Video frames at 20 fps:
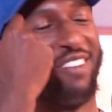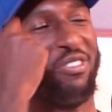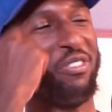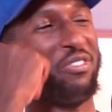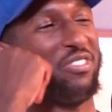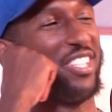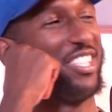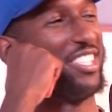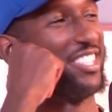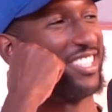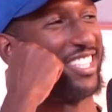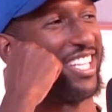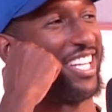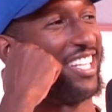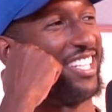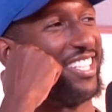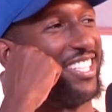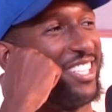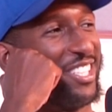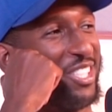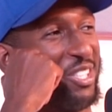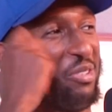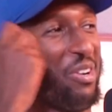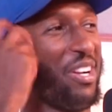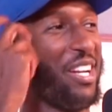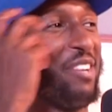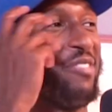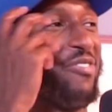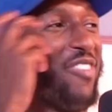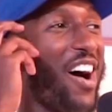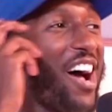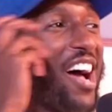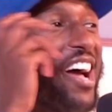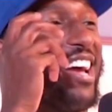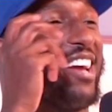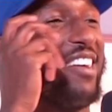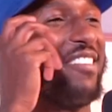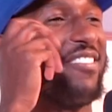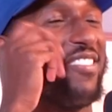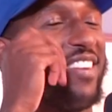fifteen is dead.
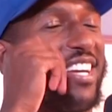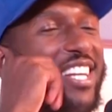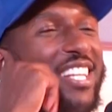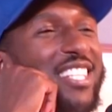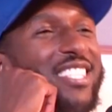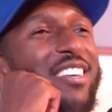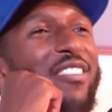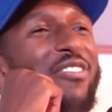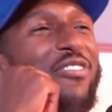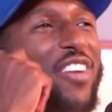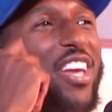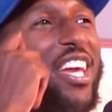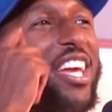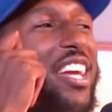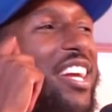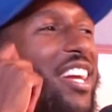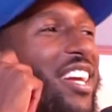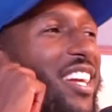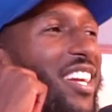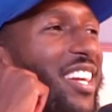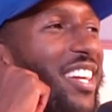twenty-five is a thing.